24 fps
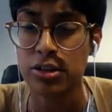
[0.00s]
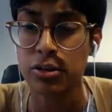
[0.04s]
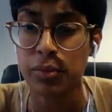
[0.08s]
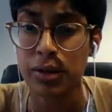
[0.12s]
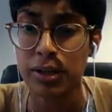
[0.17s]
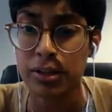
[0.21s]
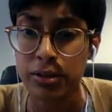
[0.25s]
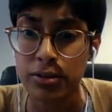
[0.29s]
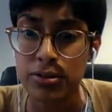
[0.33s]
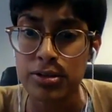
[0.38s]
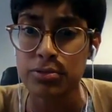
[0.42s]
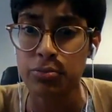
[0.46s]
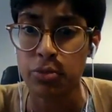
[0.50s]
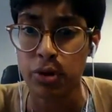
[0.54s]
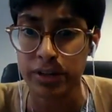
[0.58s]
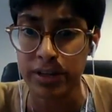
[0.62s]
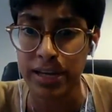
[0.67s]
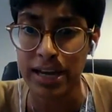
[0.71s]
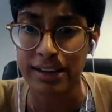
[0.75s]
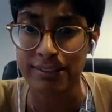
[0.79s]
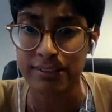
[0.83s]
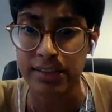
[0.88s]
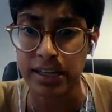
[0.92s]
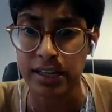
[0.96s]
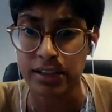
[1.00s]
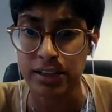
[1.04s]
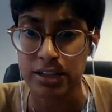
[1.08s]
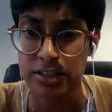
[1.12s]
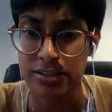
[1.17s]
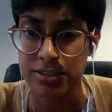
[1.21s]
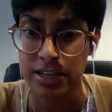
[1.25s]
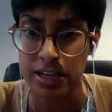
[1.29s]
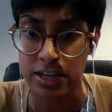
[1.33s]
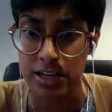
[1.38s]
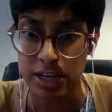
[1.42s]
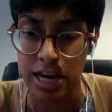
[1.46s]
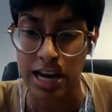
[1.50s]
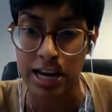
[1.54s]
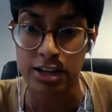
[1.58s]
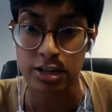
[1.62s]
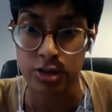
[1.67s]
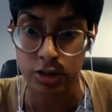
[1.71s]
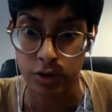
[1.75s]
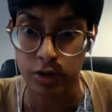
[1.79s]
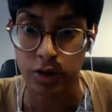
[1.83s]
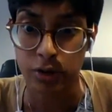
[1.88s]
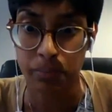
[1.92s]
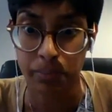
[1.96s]
to reduce mortality in this
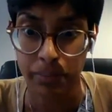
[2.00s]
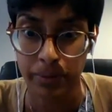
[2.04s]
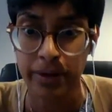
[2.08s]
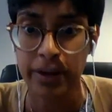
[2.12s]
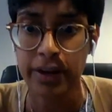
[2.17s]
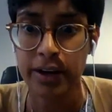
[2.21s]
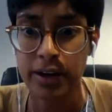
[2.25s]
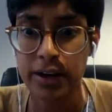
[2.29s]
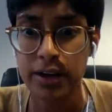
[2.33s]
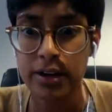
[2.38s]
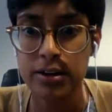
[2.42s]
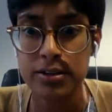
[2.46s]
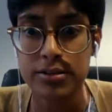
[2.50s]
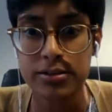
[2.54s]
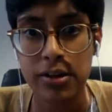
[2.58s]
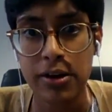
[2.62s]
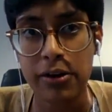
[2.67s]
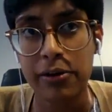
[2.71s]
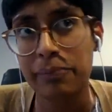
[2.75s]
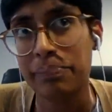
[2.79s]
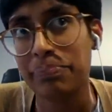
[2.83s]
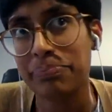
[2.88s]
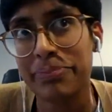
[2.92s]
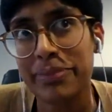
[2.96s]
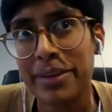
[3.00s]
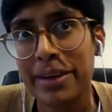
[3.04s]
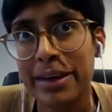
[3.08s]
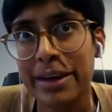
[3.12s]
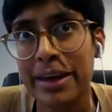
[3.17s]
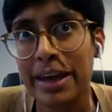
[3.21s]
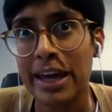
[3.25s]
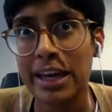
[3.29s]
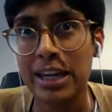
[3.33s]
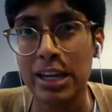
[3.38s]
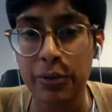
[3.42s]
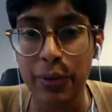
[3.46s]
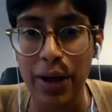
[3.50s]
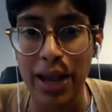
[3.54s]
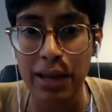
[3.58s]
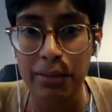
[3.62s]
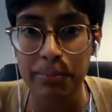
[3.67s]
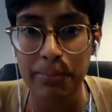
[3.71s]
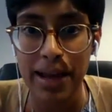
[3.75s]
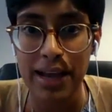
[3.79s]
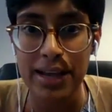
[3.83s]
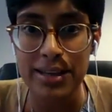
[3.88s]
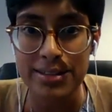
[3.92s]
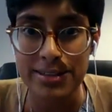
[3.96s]
age group. So in a way,
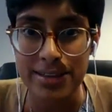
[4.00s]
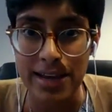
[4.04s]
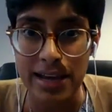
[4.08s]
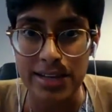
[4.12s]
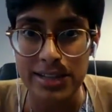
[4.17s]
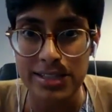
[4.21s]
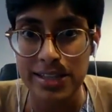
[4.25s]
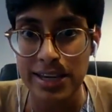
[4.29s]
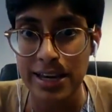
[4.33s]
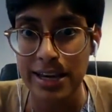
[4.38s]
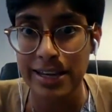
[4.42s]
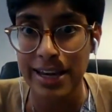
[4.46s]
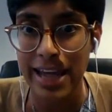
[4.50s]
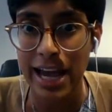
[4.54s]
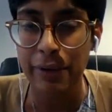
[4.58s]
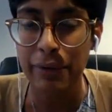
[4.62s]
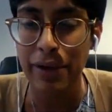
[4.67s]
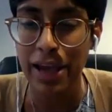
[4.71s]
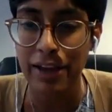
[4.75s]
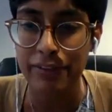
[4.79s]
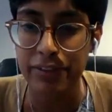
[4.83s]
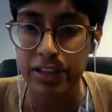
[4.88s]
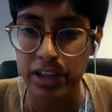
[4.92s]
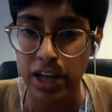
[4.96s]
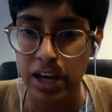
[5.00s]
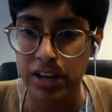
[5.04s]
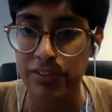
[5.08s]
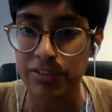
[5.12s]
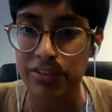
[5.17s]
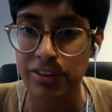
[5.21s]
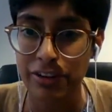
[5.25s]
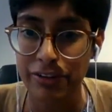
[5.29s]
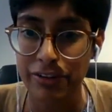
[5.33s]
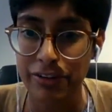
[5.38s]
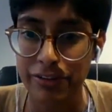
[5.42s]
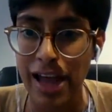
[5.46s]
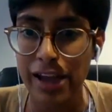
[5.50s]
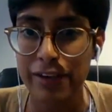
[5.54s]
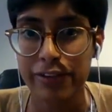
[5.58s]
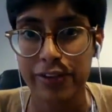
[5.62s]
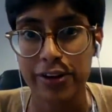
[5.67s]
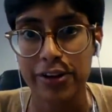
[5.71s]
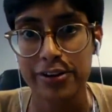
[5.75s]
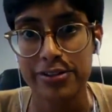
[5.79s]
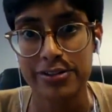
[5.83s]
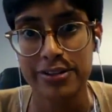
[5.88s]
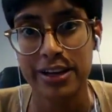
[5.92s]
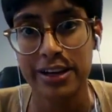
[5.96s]
it makes sense. And now we have a lot of
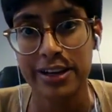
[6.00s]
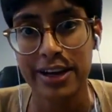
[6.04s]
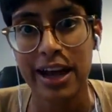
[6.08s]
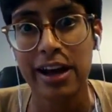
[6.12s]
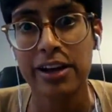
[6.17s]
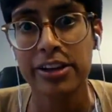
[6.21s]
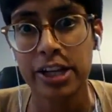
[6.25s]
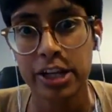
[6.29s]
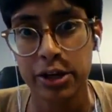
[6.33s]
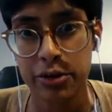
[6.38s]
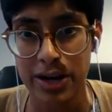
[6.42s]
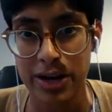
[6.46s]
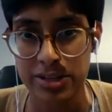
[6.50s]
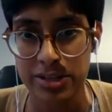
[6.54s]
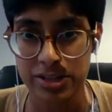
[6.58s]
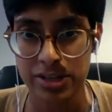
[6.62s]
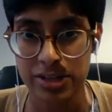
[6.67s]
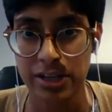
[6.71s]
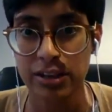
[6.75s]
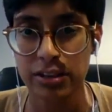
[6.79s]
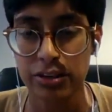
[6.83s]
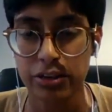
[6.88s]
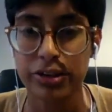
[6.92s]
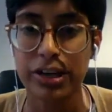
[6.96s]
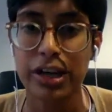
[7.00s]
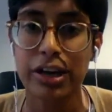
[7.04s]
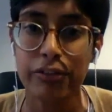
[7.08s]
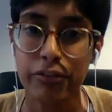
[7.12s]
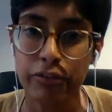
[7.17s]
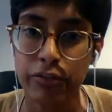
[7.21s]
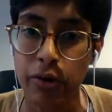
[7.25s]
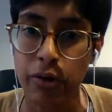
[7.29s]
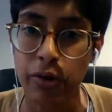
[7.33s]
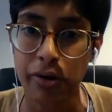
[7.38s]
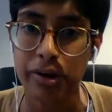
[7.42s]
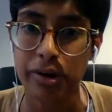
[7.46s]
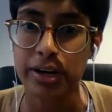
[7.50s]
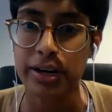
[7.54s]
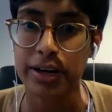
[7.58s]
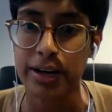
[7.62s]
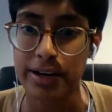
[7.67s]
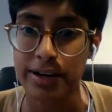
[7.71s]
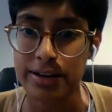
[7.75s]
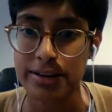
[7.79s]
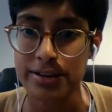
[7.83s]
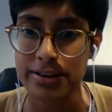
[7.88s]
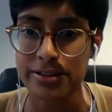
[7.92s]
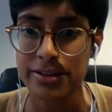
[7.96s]
survivors. And now the question looking forward
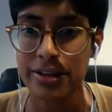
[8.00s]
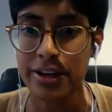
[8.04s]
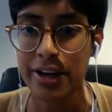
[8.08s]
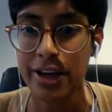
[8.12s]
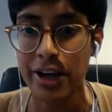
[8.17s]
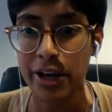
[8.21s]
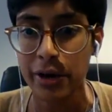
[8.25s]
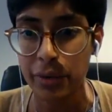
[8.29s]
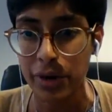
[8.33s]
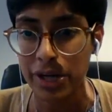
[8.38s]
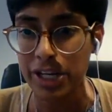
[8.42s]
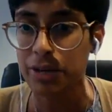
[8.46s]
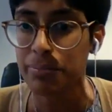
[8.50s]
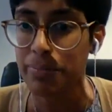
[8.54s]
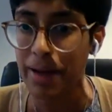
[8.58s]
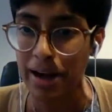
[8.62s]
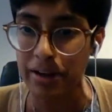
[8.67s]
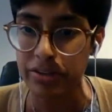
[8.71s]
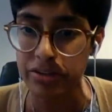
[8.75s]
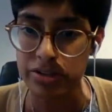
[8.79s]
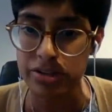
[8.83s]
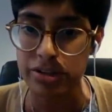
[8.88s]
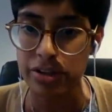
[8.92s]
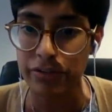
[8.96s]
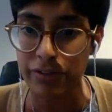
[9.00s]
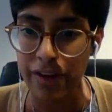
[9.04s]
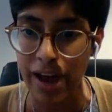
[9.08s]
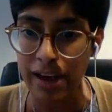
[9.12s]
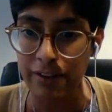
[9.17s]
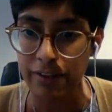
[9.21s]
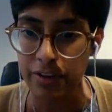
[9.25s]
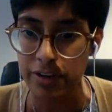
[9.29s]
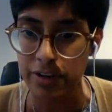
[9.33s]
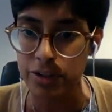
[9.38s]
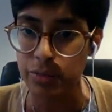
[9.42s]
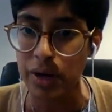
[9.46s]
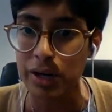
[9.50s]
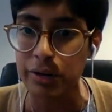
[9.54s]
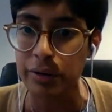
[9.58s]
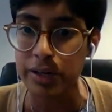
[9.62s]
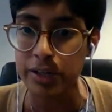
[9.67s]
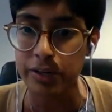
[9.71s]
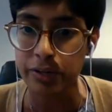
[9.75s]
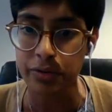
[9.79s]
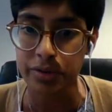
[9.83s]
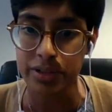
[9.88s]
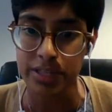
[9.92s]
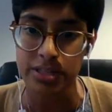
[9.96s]
is, what about the survivors? What do
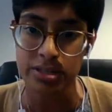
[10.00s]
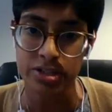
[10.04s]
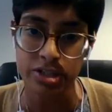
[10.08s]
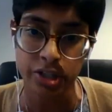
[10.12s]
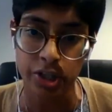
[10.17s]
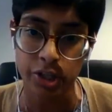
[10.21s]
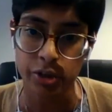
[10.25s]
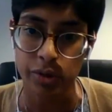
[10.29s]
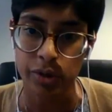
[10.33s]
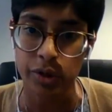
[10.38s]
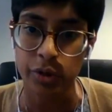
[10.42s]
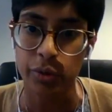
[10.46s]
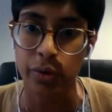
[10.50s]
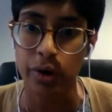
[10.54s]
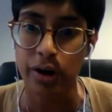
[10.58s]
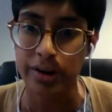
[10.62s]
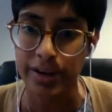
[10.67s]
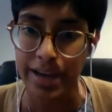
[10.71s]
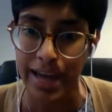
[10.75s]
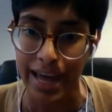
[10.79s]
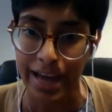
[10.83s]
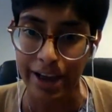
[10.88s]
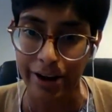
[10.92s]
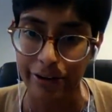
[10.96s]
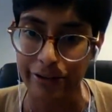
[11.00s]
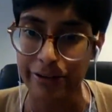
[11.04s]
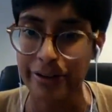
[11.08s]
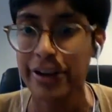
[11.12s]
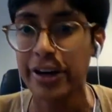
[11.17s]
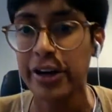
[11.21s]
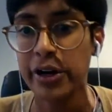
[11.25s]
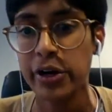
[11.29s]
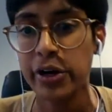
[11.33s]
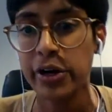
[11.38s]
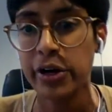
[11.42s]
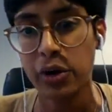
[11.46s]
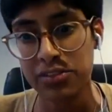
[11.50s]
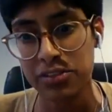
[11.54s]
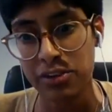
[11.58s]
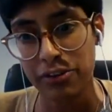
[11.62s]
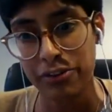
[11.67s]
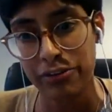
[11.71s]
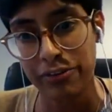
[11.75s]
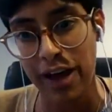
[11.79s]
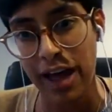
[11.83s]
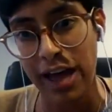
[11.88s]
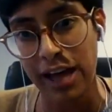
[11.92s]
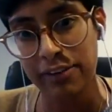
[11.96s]
we do with these children who are now, who have
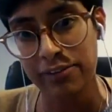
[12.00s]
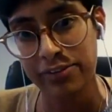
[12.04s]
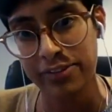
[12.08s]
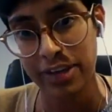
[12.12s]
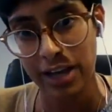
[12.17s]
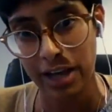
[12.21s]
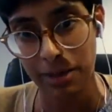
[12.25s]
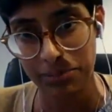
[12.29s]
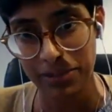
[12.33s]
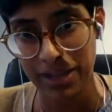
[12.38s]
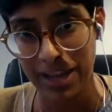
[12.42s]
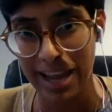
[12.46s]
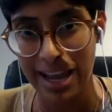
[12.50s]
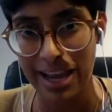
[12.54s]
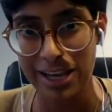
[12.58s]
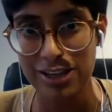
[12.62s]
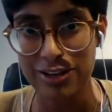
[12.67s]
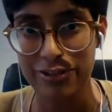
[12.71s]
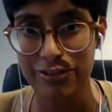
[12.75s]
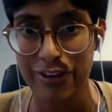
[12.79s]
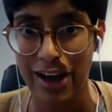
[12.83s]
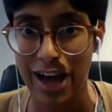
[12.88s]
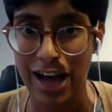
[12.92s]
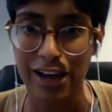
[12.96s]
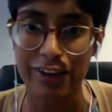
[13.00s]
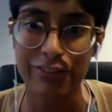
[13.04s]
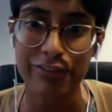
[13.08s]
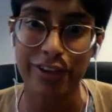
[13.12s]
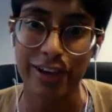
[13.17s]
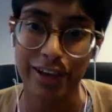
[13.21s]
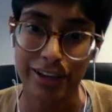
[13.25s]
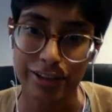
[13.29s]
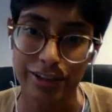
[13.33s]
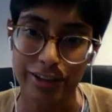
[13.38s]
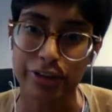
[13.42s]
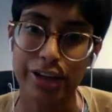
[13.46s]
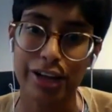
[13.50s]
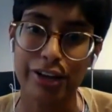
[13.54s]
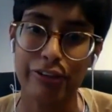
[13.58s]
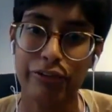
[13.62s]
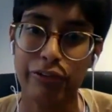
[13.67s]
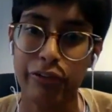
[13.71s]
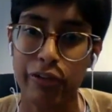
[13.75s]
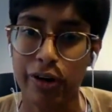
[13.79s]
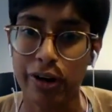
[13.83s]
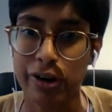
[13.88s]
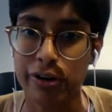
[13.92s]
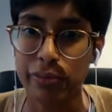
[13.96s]
survived up to age 5 and
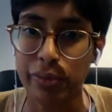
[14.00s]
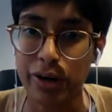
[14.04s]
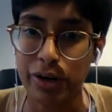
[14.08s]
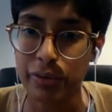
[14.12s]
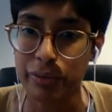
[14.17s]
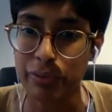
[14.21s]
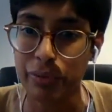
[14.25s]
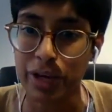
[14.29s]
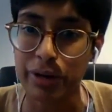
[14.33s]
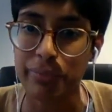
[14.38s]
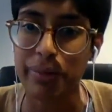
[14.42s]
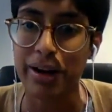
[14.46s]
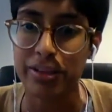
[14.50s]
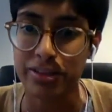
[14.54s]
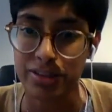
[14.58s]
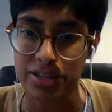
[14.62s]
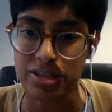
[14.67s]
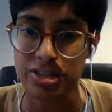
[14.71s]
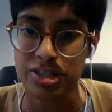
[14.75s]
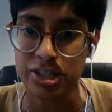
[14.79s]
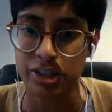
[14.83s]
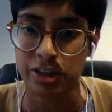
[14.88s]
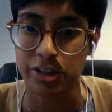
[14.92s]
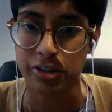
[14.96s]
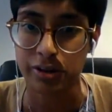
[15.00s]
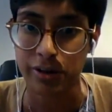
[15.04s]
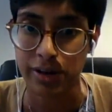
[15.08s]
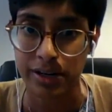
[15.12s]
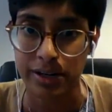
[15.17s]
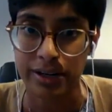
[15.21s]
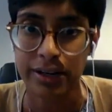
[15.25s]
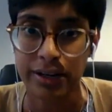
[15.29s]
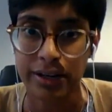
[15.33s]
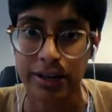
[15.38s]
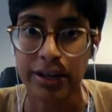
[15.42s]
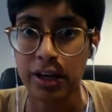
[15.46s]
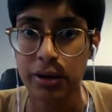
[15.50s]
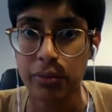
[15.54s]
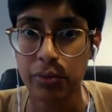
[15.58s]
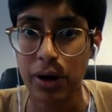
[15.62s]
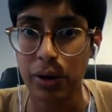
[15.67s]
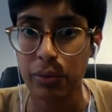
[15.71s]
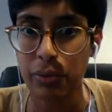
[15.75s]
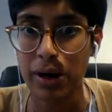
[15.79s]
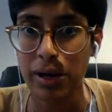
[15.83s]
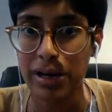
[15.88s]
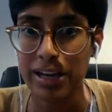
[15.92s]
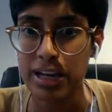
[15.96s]
looking forward? What about these children?
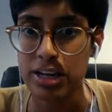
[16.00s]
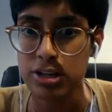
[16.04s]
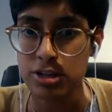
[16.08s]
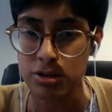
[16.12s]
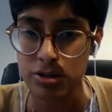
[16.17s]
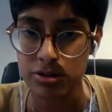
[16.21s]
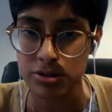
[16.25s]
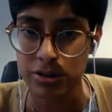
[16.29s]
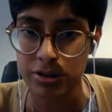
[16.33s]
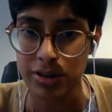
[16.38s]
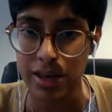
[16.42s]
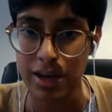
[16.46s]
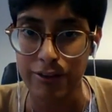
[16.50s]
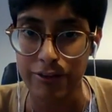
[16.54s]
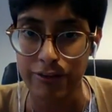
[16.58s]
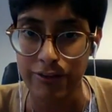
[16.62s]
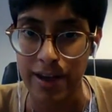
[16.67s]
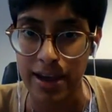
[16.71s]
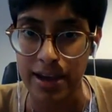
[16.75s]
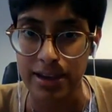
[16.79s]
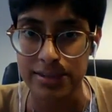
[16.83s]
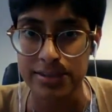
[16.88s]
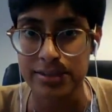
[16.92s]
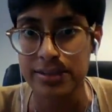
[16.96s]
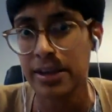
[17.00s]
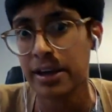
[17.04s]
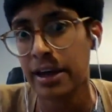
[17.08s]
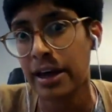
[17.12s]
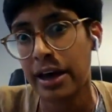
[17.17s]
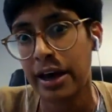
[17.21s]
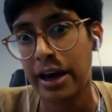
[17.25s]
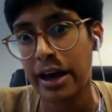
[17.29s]
What issues do they face?